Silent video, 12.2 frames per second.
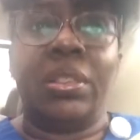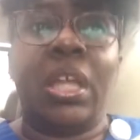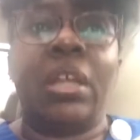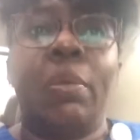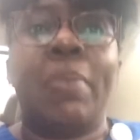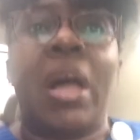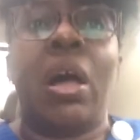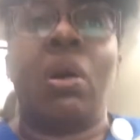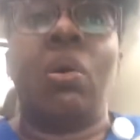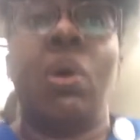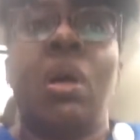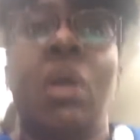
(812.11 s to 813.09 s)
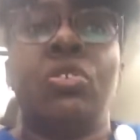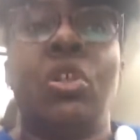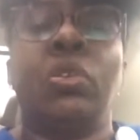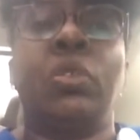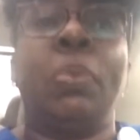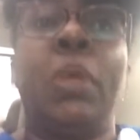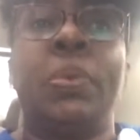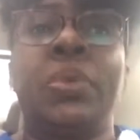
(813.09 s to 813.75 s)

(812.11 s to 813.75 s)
Think about those people